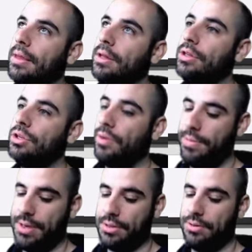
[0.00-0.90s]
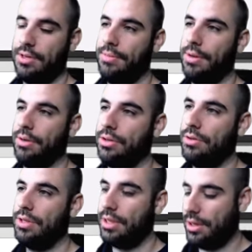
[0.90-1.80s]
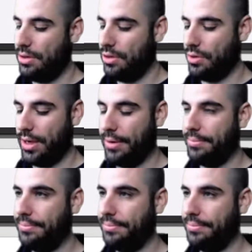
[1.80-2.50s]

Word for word: the 20 pixels in the middle, so 620.